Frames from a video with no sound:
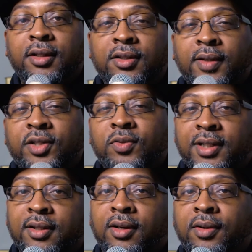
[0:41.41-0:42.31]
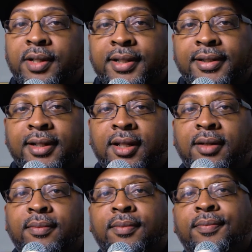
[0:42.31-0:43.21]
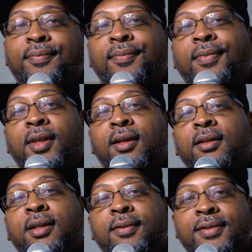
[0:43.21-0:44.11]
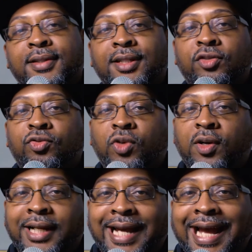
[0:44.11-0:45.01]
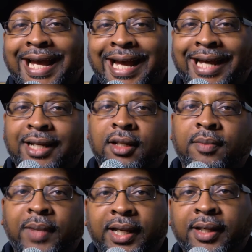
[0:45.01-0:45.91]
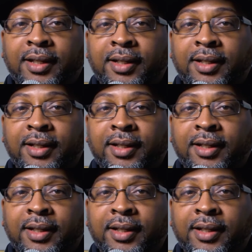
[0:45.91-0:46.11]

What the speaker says: So as you just heard in this clip, there was this drunk guy heckling me,